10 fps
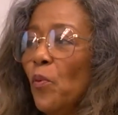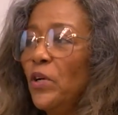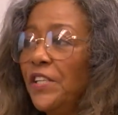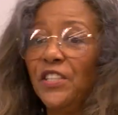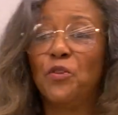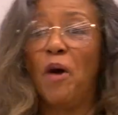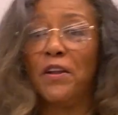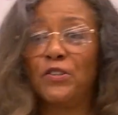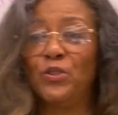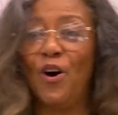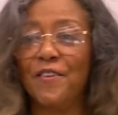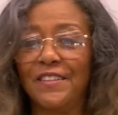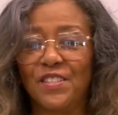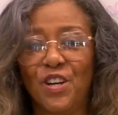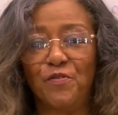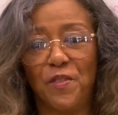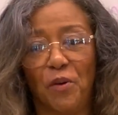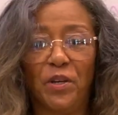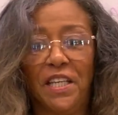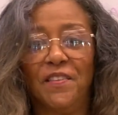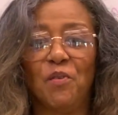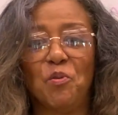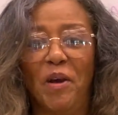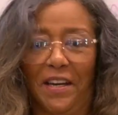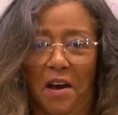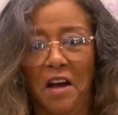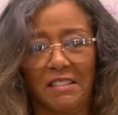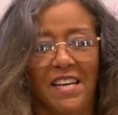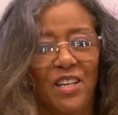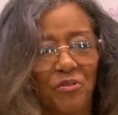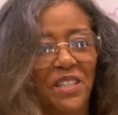we teach them how to do all this stuff, and then we need them to make content.